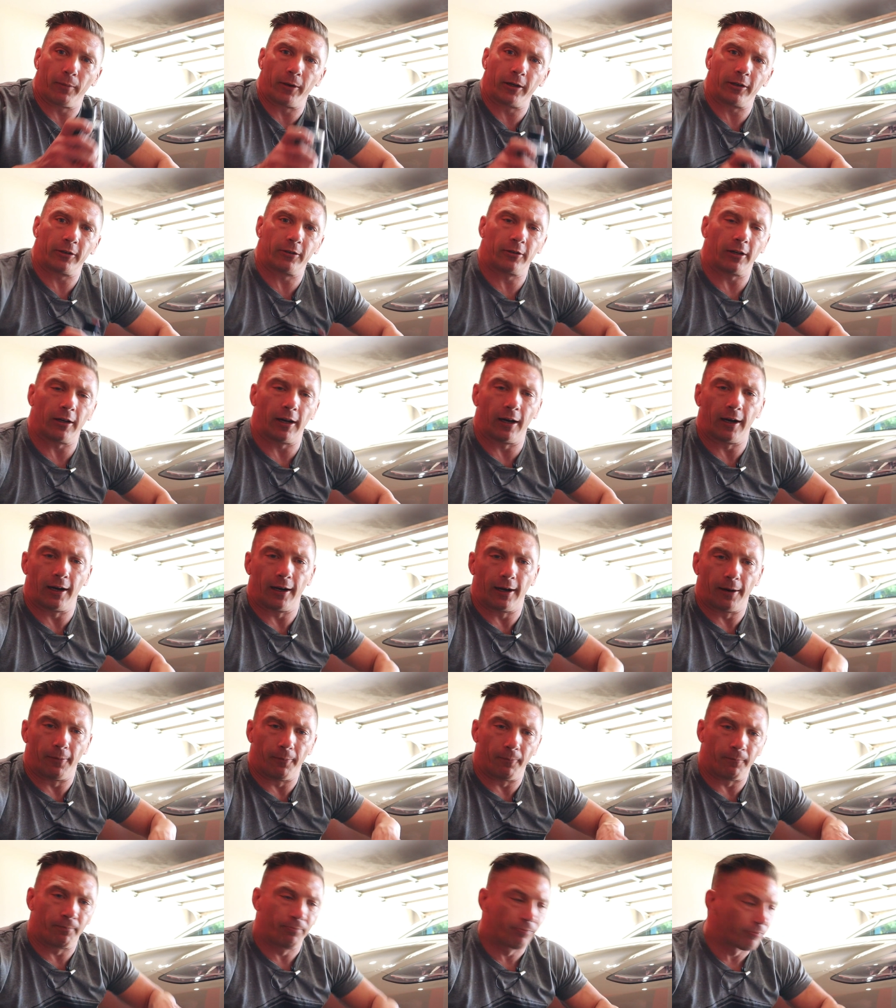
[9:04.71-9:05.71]
it,
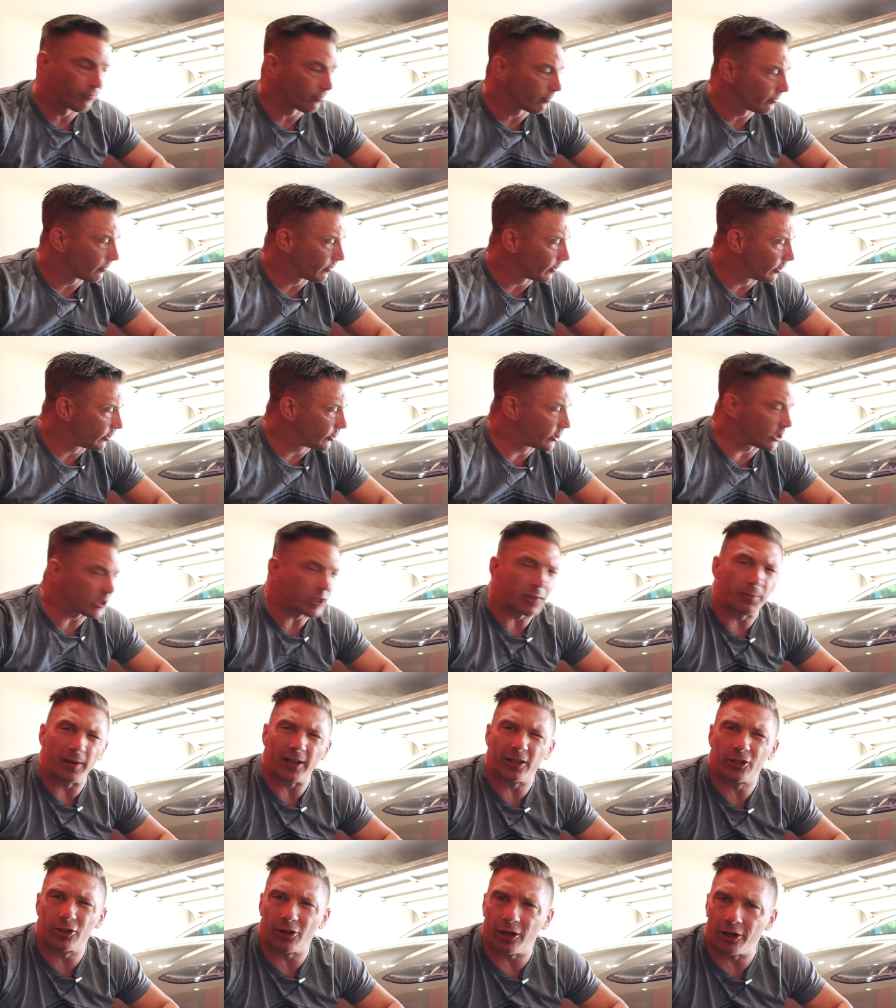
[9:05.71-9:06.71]
just to
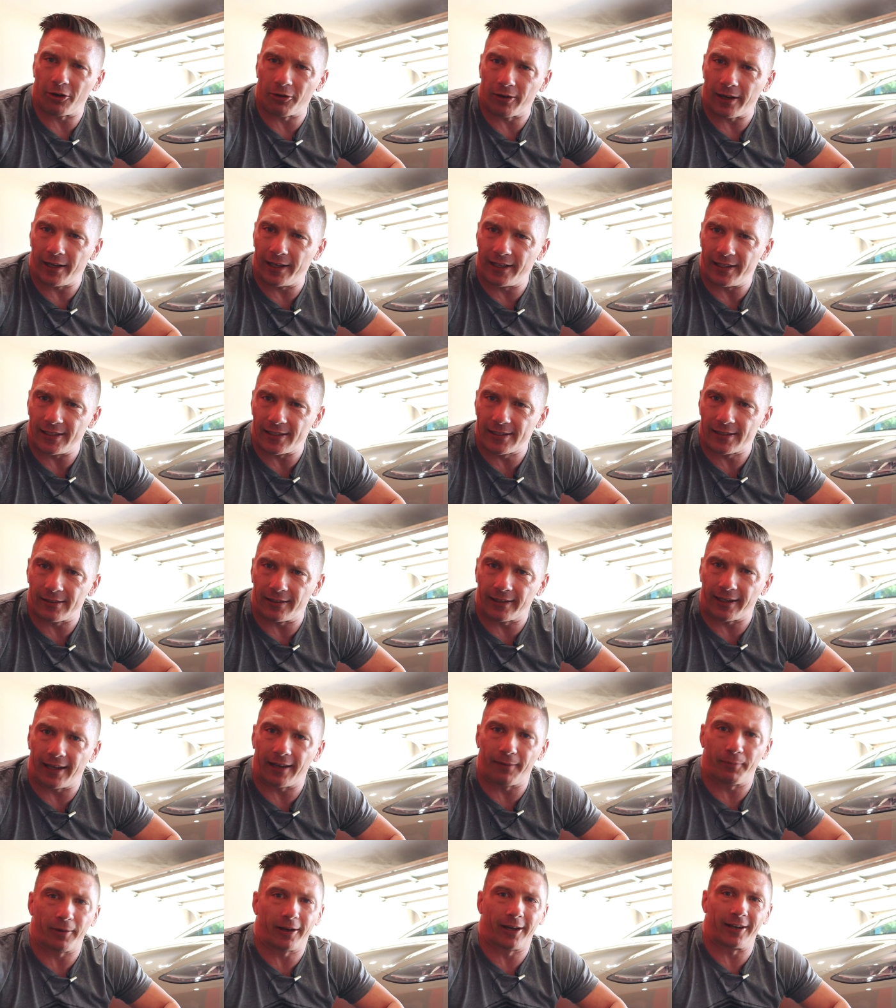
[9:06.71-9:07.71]
make sure I don't get any
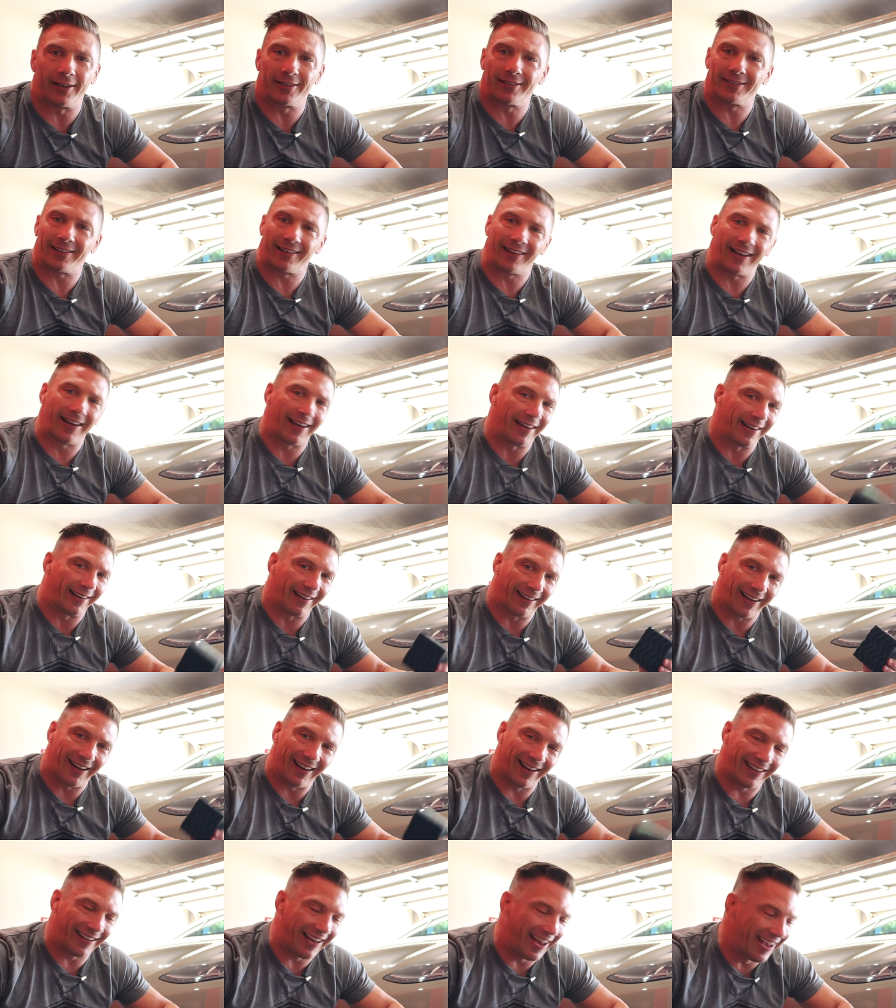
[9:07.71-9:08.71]
slinging, because again,
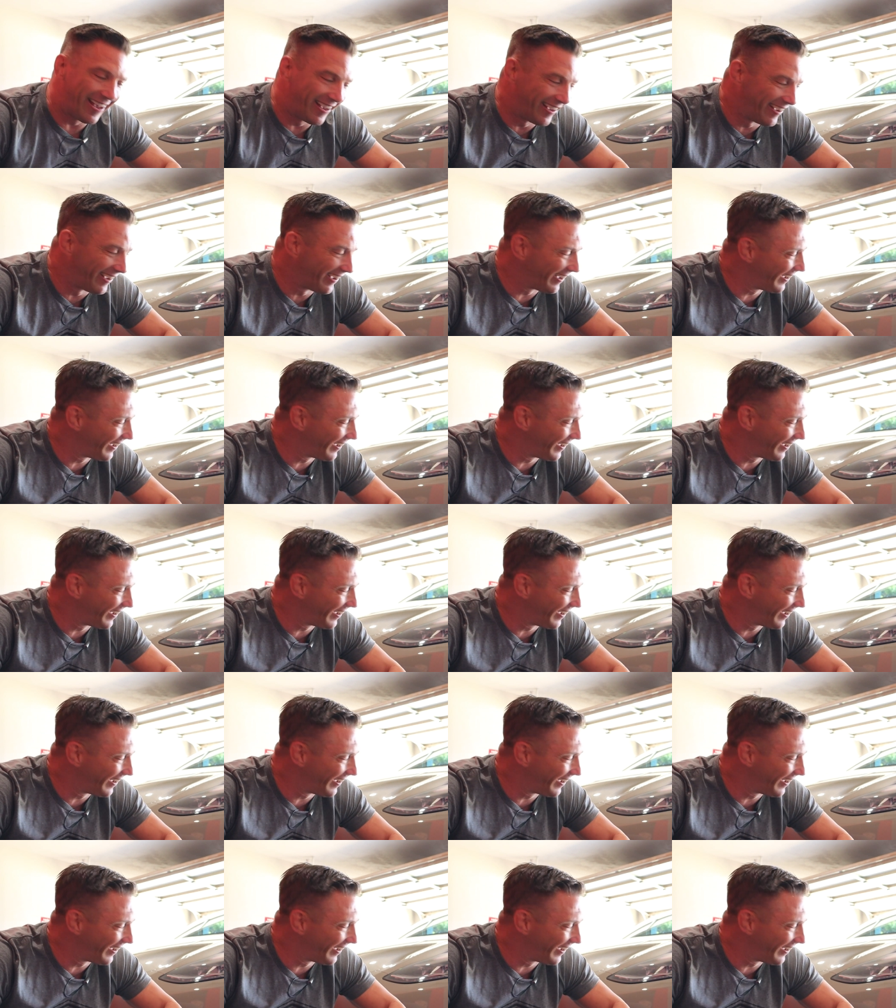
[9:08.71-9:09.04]
yeah,